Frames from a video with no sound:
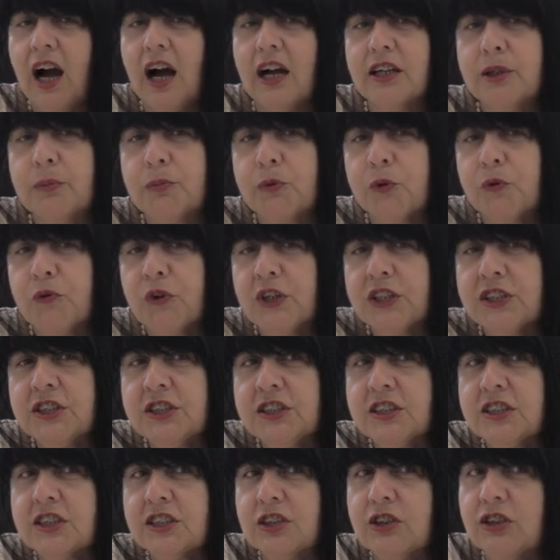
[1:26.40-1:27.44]
are the
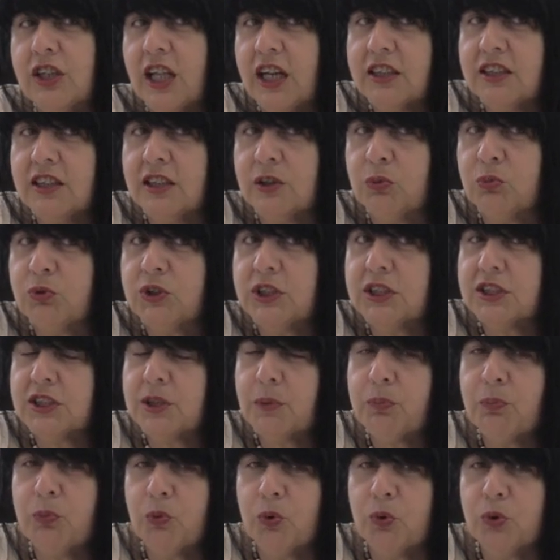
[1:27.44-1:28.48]
professions connected with the
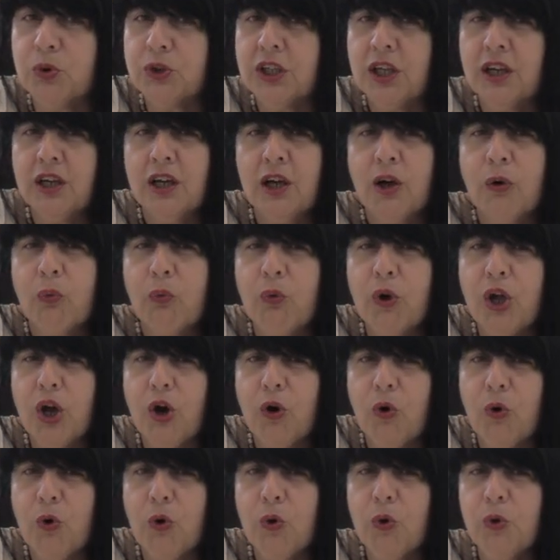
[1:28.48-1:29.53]
support we
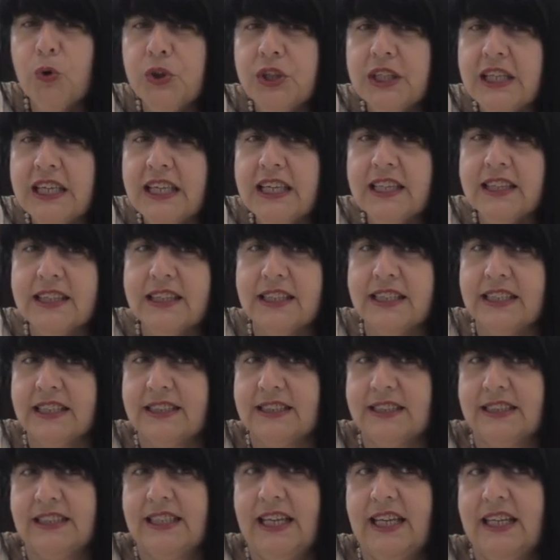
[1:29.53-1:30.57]
all need
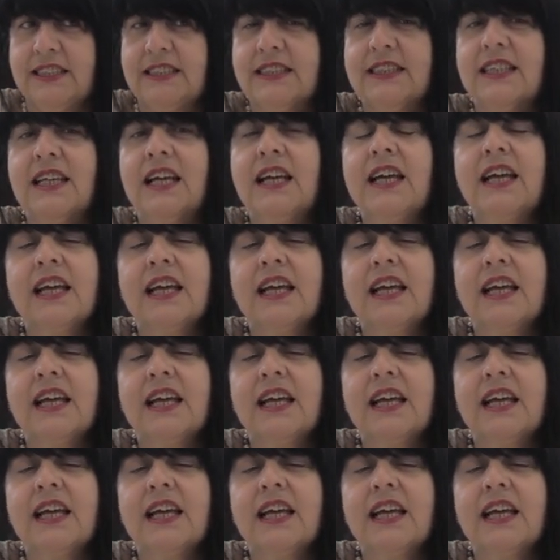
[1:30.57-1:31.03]
these days.